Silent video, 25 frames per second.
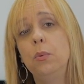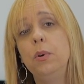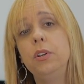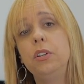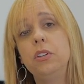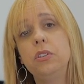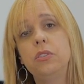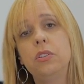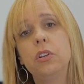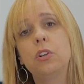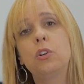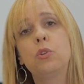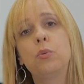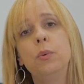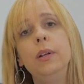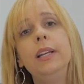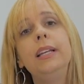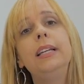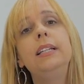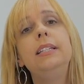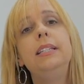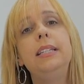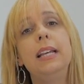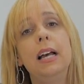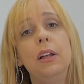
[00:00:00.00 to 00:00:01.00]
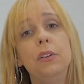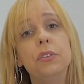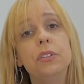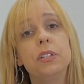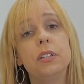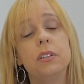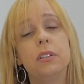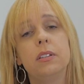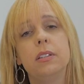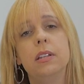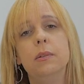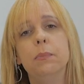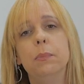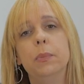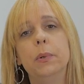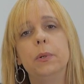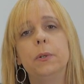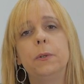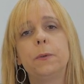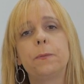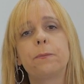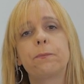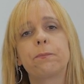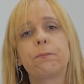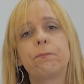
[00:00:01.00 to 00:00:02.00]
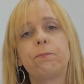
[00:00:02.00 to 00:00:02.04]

which is a Greek delta symbol.